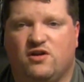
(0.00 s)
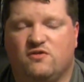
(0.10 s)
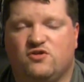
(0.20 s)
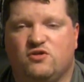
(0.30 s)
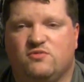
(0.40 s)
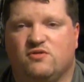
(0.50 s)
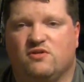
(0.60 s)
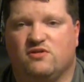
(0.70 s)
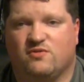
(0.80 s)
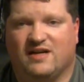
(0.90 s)
YouTube doing a
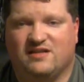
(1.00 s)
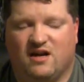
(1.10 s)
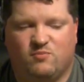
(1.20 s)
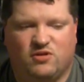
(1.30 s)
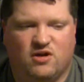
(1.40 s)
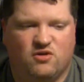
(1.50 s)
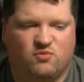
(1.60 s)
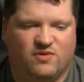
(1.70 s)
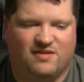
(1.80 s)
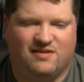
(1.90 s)
direct upload
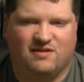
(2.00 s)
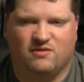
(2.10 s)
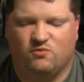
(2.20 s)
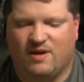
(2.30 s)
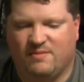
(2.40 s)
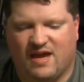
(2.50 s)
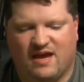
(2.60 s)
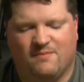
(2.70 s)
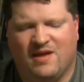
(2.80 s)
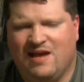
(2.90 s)
with the
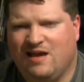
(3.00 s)
webcam.